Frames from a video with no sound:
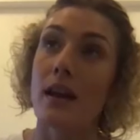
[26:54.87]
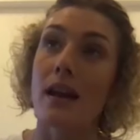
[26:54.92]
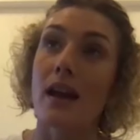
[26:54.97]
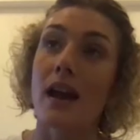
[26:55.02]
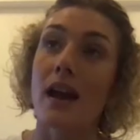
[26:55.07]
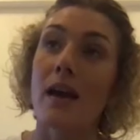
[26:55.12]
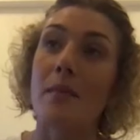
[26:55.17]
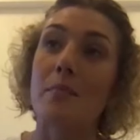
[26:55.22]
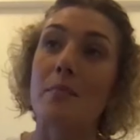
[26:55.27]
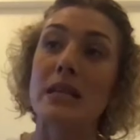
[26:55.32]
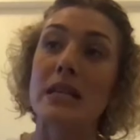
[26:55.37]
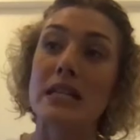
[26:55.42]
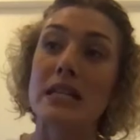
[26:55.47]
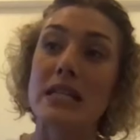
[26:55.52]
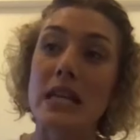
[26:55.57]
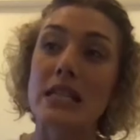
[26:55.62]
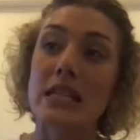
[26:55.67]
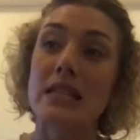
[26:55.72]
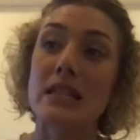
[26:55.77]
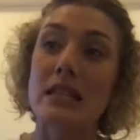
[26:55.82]
But it
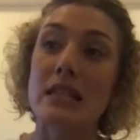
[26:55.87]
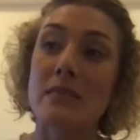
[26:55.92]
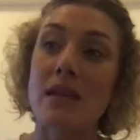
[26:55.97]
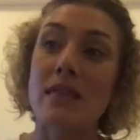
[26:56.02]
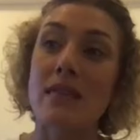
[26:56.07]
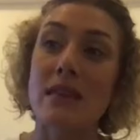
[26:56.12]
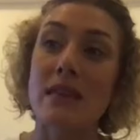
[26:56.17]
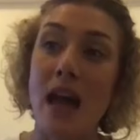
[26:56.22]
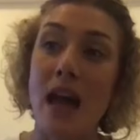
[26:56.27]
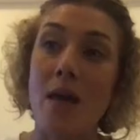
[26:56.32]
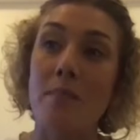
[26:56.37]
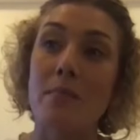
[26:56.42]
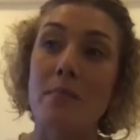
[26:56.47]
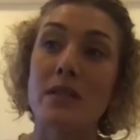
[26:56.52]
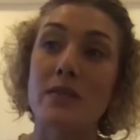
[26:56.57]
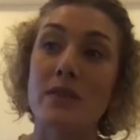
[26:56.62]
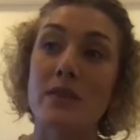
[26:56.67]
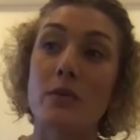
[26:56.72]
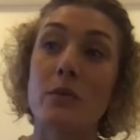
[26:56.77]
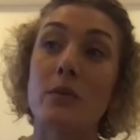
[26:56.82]
does seem that the
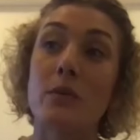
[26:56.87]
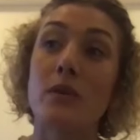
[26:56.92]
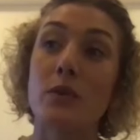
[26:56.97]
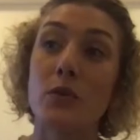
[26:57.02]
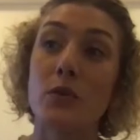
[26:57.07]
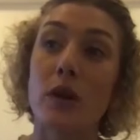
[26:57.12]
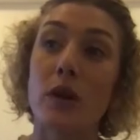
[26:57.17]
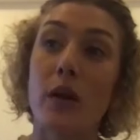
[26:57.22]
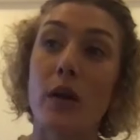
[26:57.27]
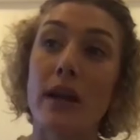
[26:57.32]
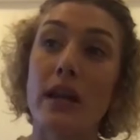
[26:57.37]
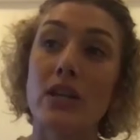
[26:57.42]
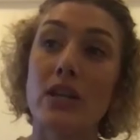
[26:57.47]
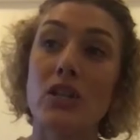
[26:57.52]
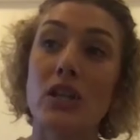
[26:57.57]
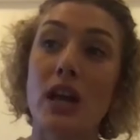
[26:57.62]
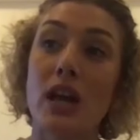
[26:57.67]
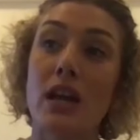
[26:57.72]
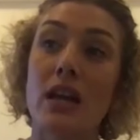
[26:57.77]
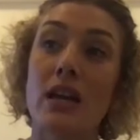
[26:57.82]
atmosphere within
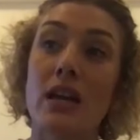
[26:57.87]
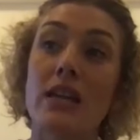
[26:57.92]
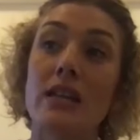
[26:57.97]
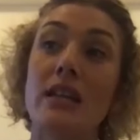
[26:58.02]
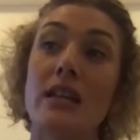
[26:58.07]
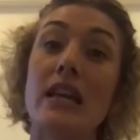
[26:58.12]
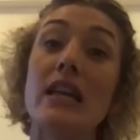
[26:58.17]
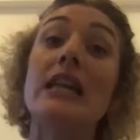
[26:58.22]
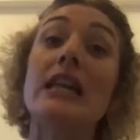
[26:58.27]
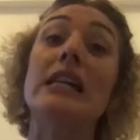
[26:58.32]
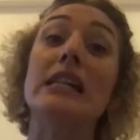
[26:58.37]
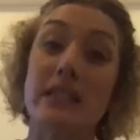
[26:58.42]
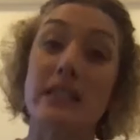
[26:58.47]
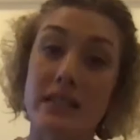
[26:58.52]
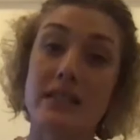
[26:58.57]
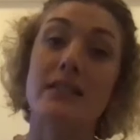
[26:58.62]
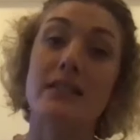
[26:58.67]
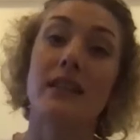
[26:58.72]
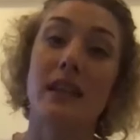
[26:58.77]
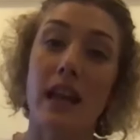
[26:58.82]
Croatia is.
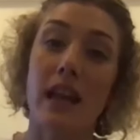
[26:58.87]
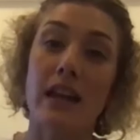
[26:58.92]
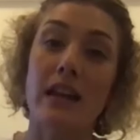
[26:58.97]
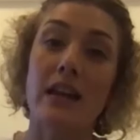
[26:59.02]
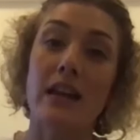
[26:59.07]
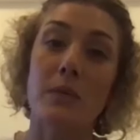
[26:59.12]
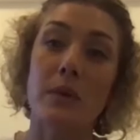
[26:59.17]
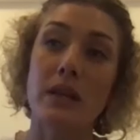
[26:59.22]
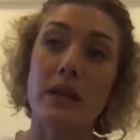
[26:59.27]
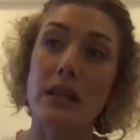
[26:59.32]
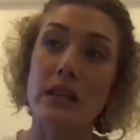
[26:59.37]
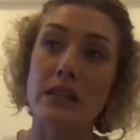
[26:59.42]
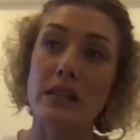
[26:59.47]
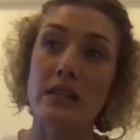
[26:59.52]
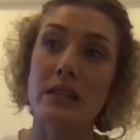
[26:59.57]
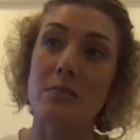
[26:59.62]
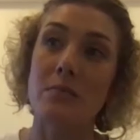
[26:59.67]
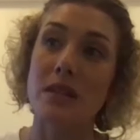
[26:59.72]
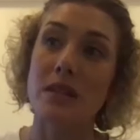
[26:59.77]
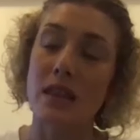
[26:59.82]
And it really
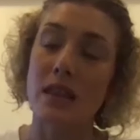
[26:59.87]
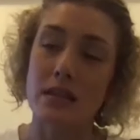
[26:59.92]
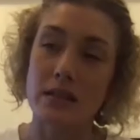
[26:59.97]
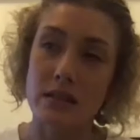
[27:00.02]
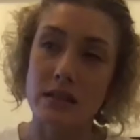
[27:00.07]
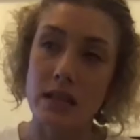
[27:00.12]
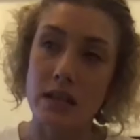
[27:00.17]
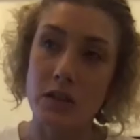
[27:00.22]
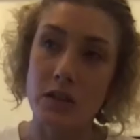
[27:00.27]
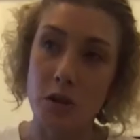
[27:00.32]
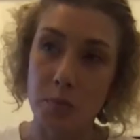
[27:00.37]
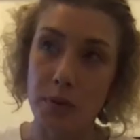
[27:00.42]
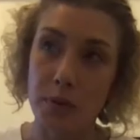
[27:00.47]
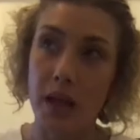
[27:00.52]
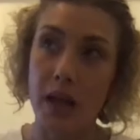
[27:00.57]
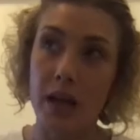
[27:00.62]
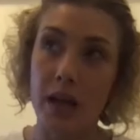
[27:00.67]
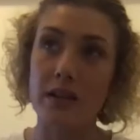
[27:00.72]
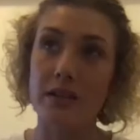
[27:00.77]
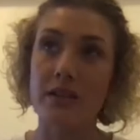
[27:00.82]
seems like the senior
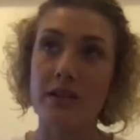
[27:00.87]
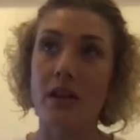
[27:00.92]
players